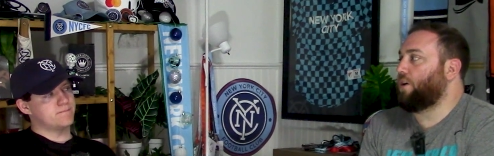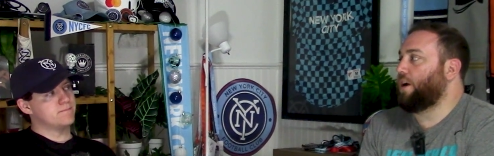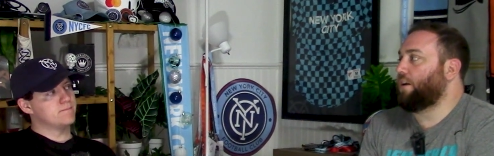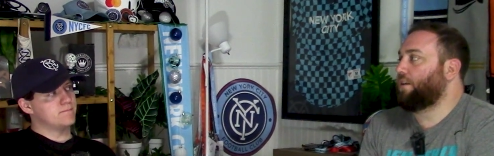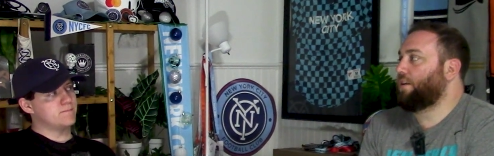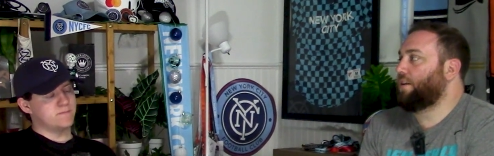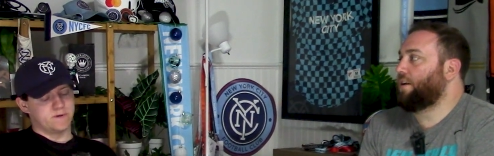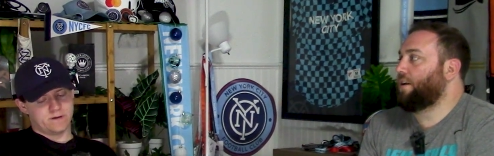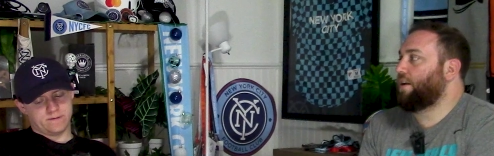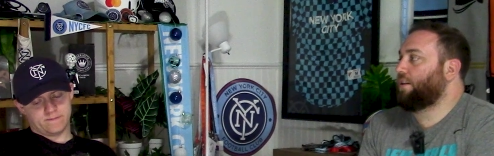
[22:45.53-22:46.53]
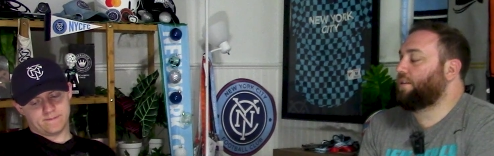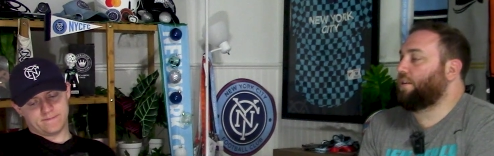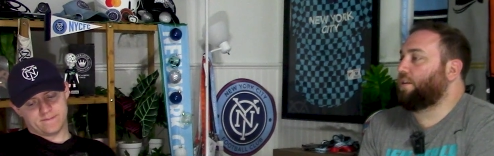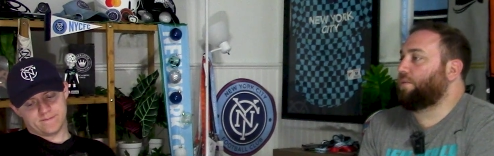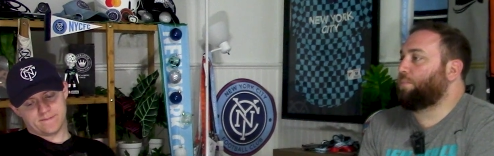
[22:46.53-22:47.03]
Speaker 1: trying. Yeah.
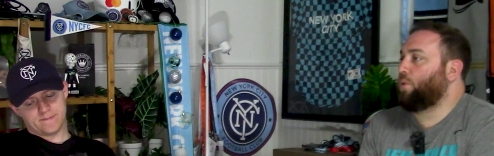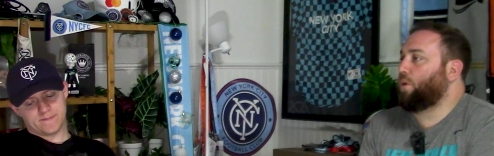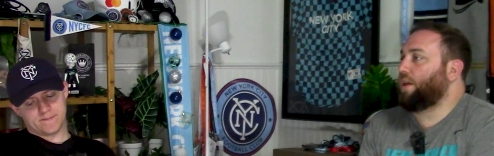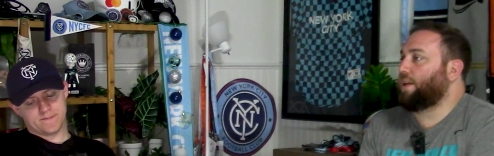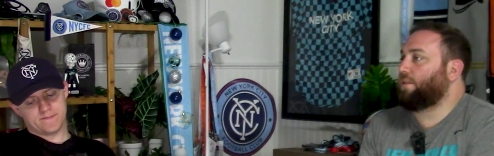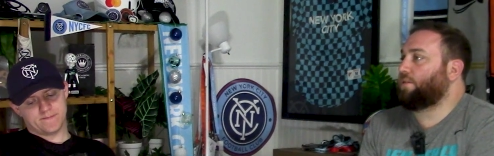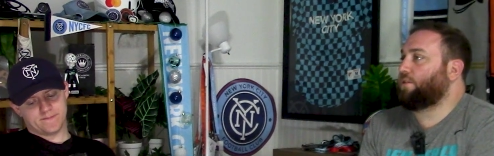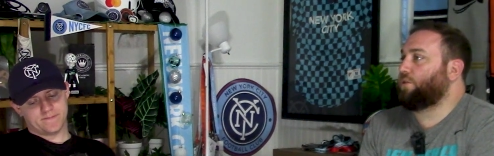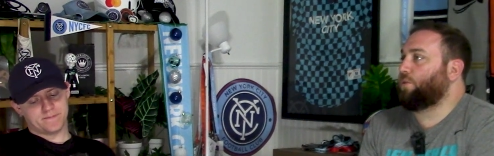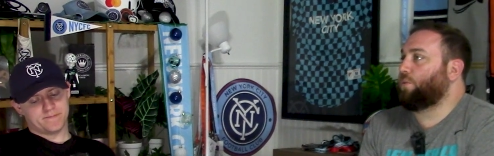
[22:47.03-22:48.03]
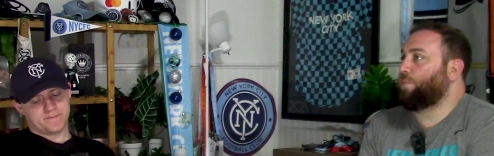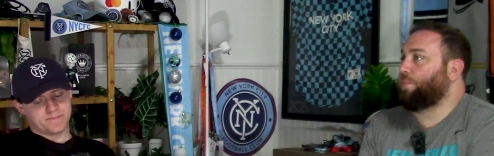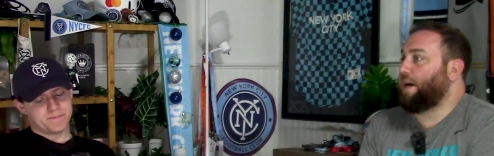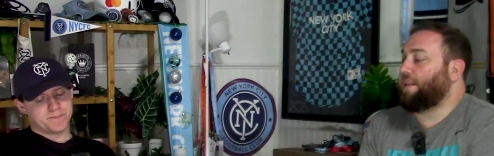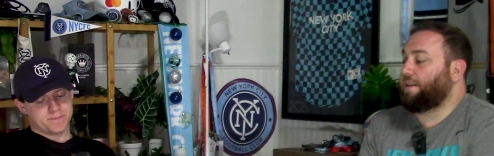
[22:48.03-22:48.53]
The point is to,
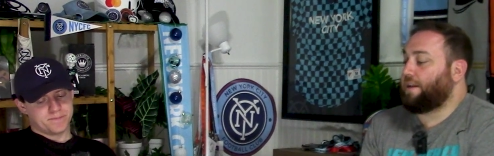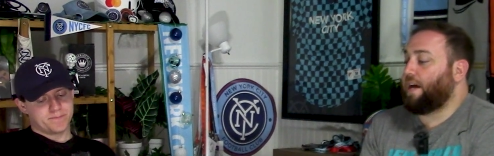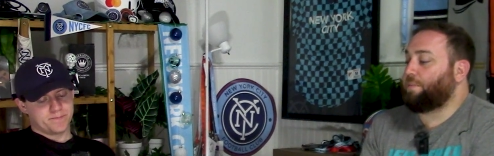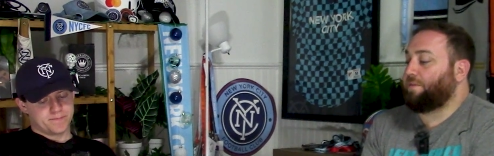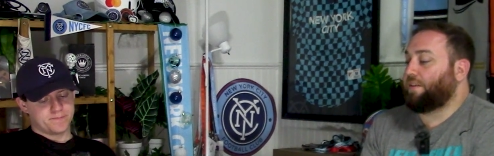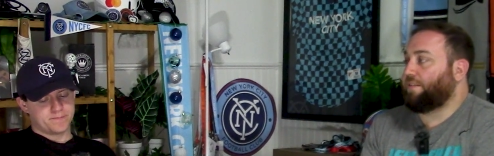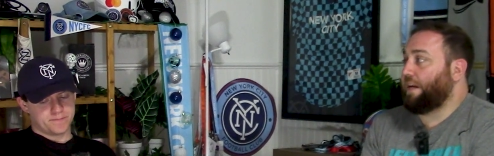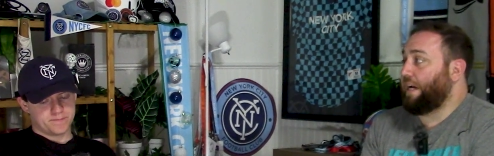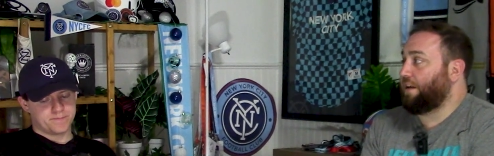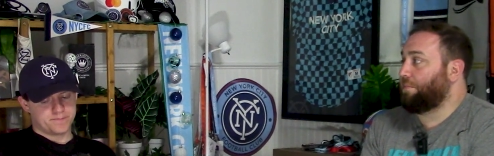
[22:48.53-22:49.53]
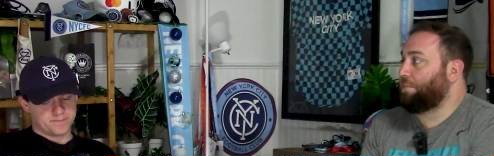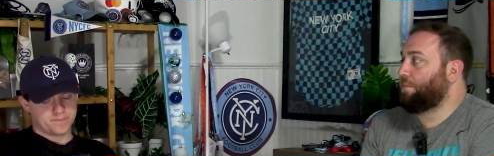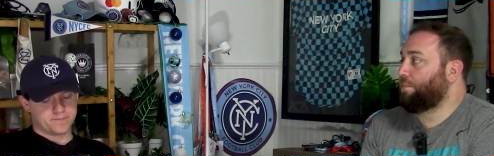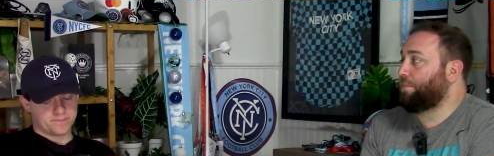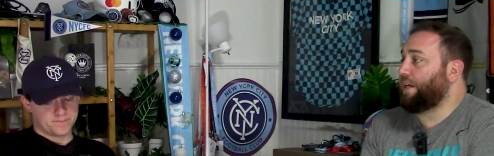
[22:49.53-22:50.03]
by the time of the stadium,
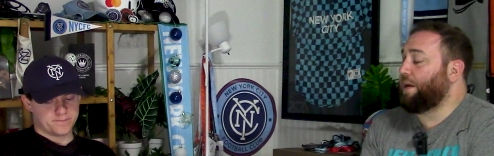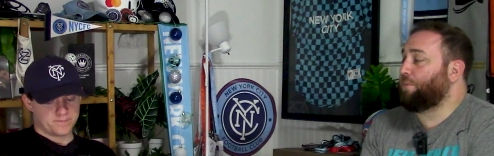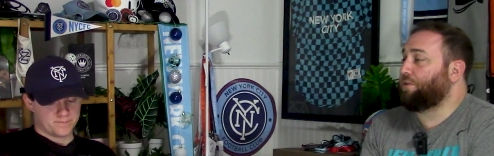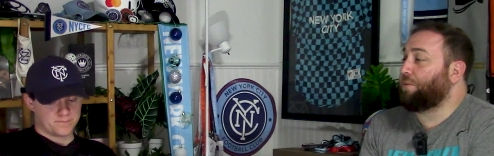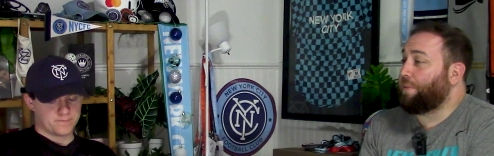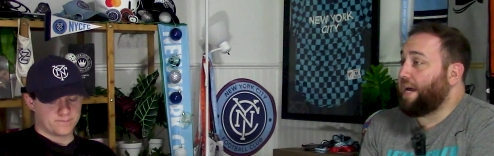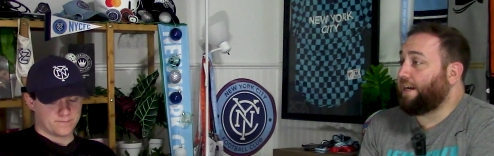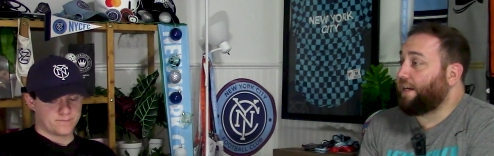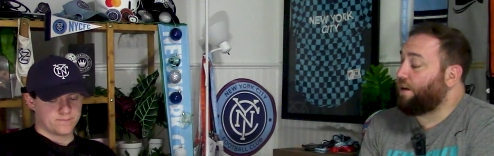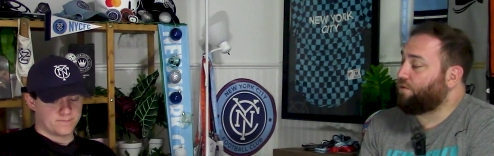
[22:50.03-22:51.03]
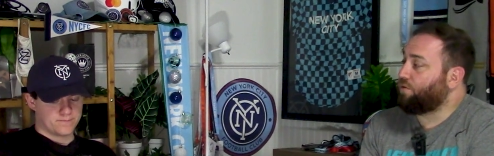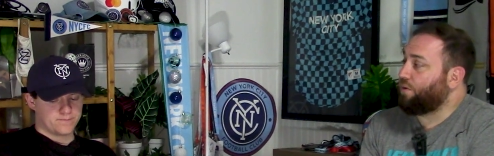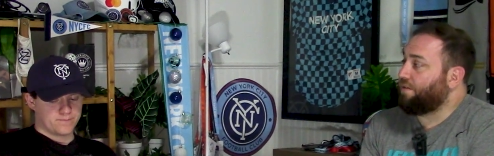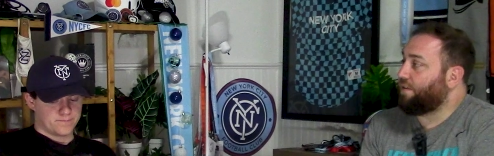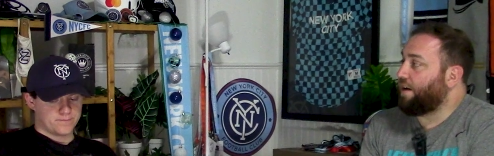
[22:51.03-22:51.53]
be able to pack out
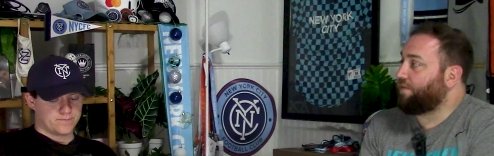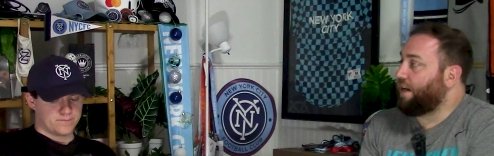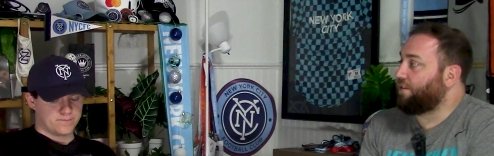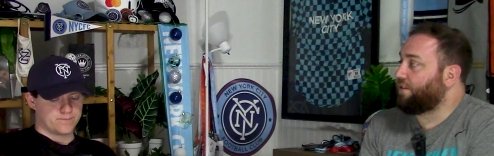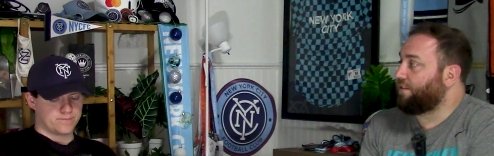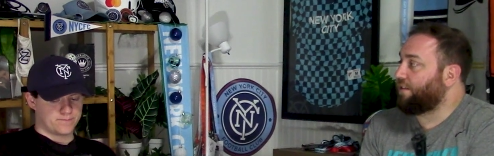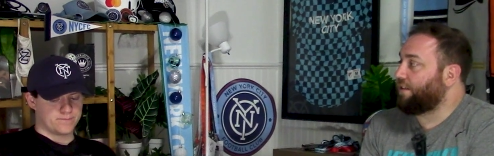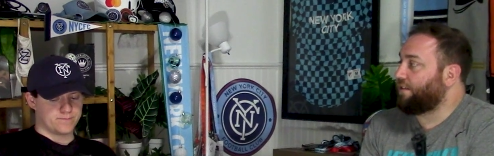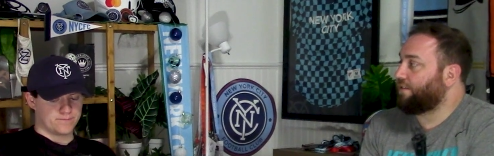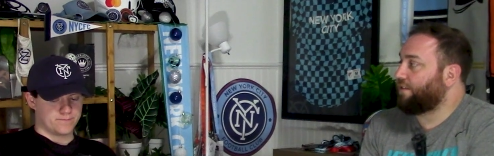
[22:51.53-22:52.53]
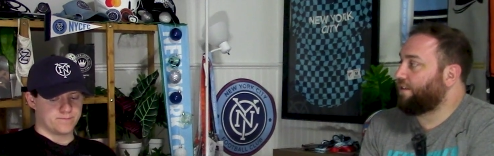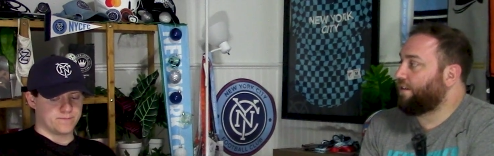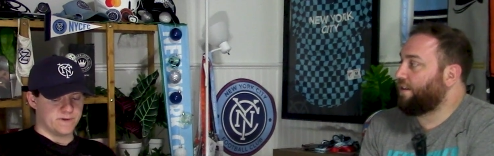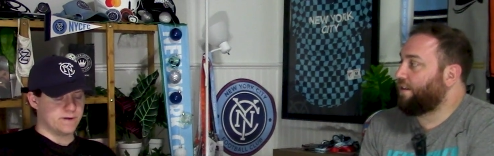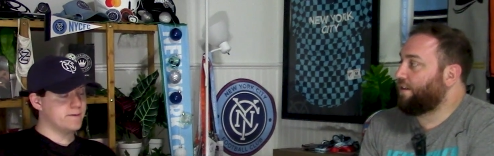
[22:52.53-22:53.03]
25,000 seats.
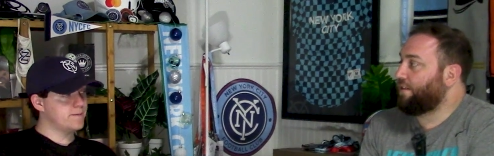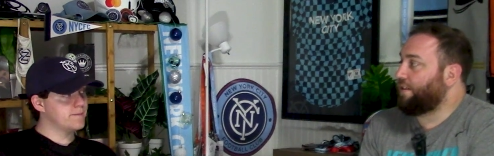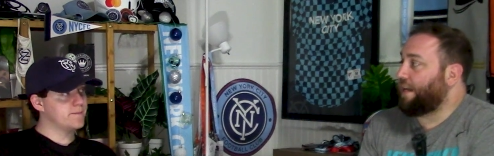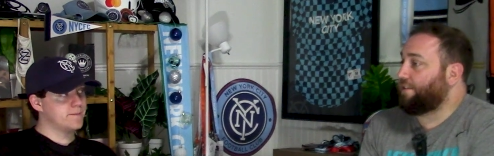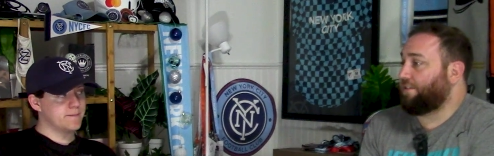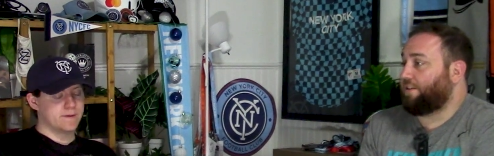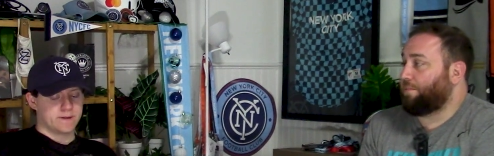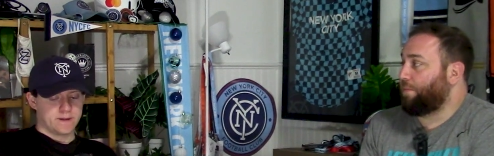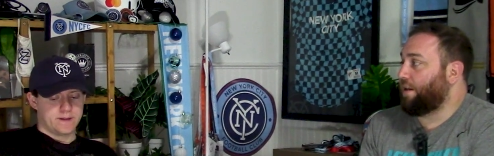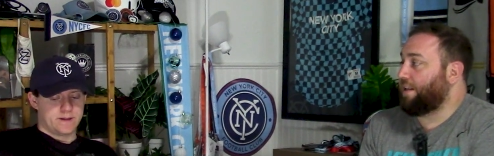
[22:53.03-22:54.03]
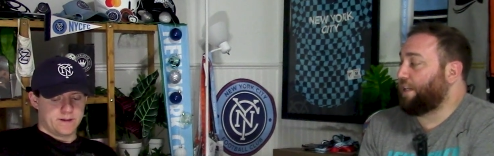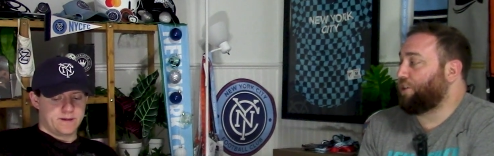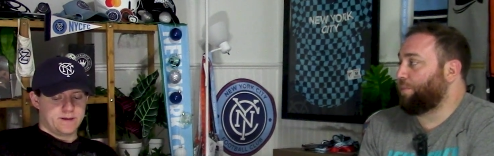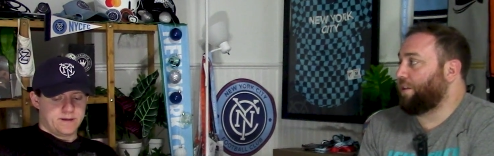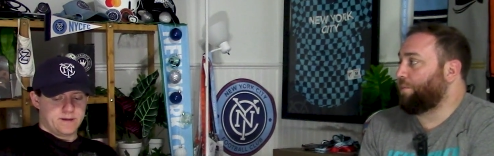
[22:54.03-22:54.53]
Yeah. That's the that
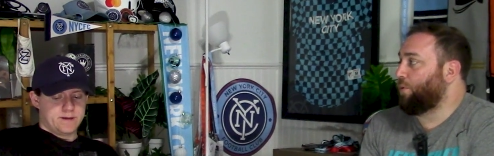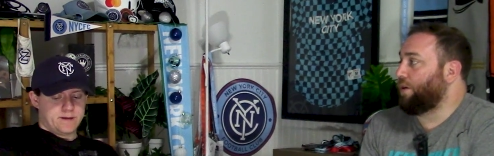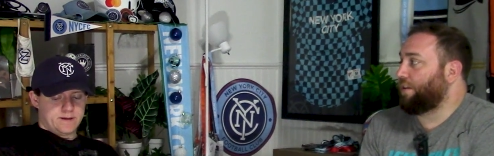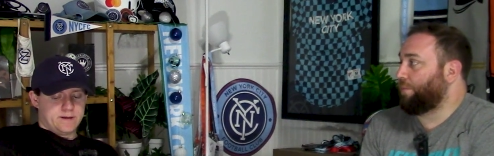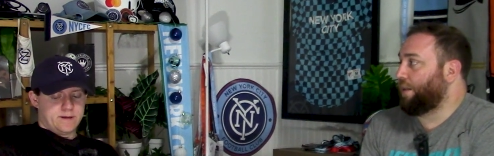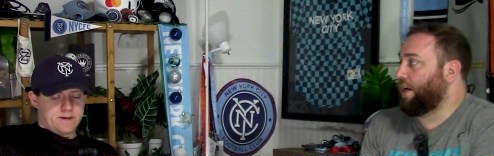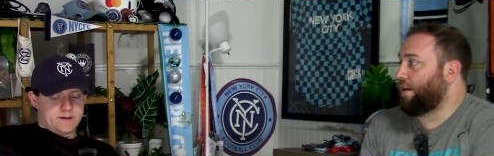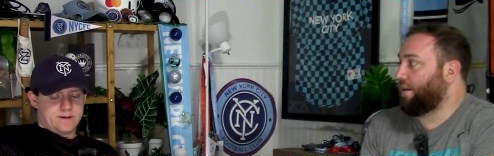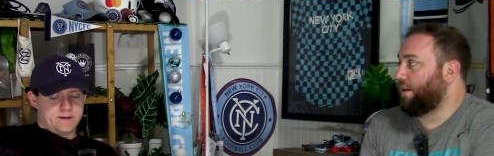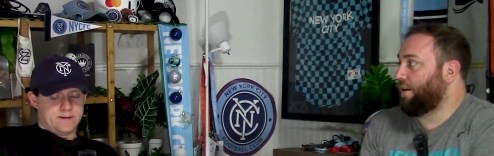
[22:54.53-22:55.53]
should be the point, the plan.